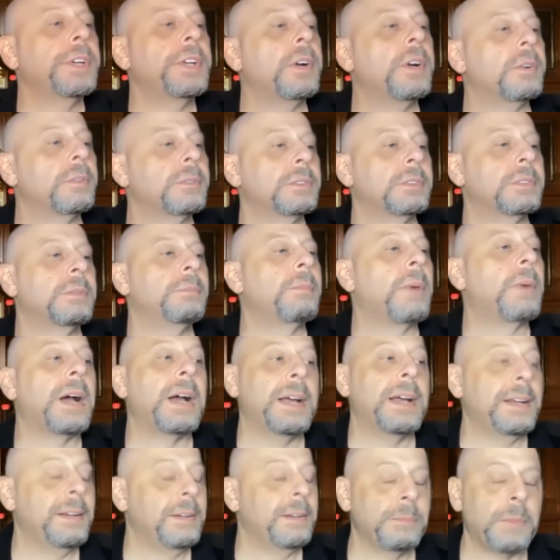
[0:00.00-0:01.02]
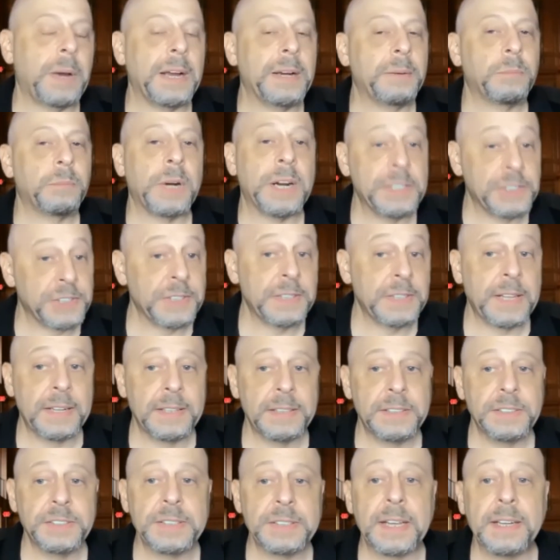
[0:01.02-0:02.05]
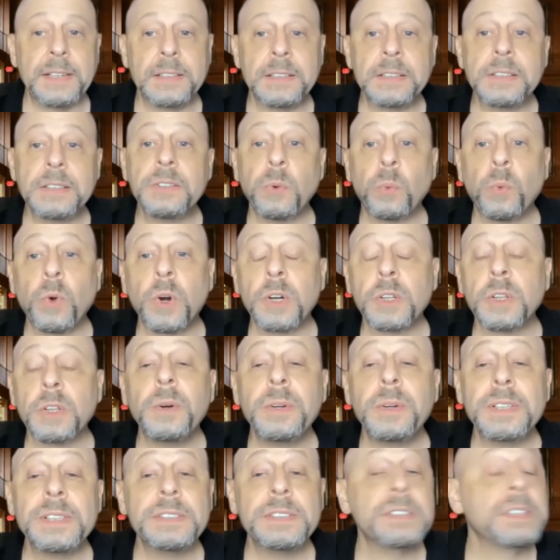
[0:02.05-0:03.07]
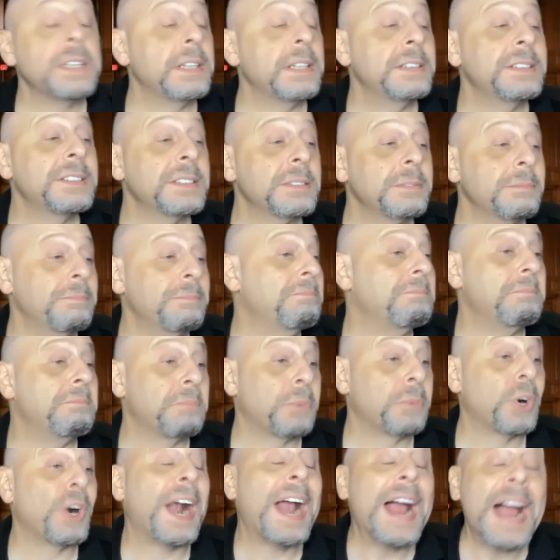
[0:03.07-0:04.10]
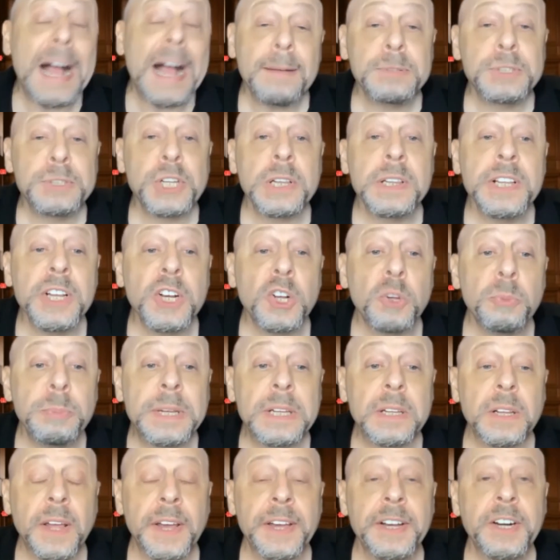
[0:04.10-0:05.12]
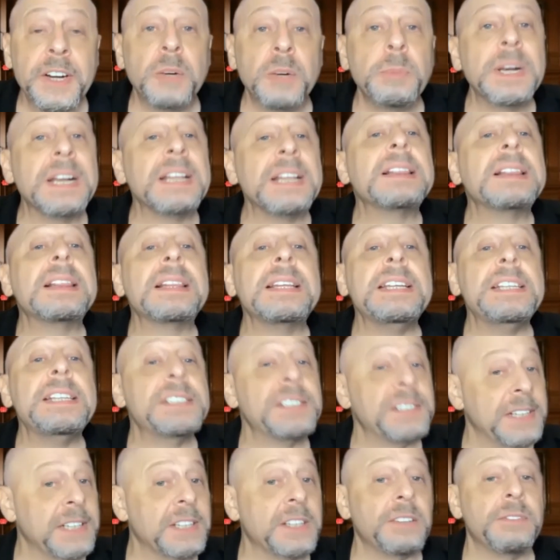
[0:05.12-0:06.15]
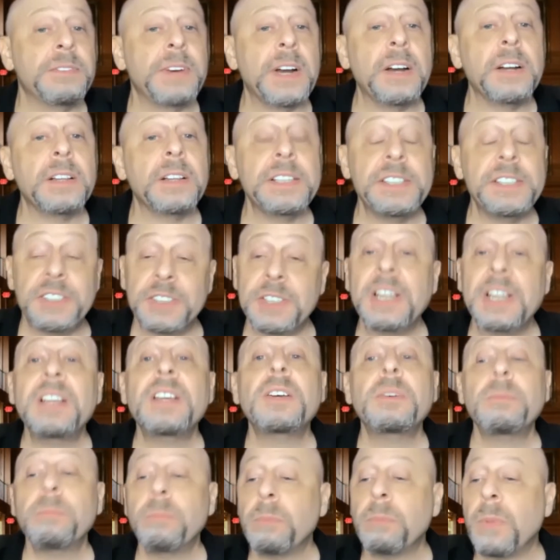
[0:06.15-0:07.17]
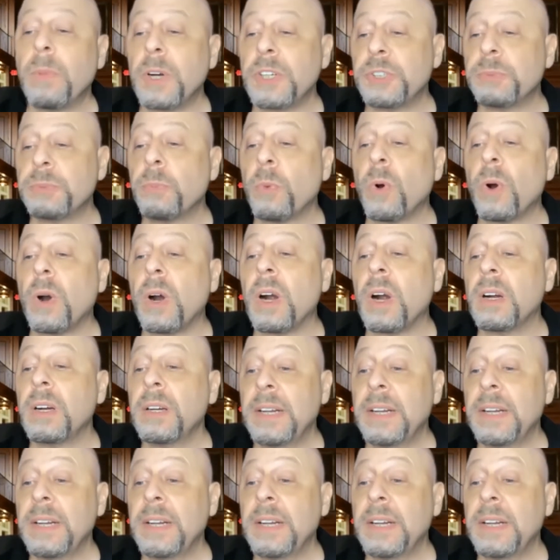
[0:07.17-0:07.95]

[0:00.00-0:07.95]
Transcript: you know, my impression then is that the workload is perhaps a little bit lighter, but at the very least much more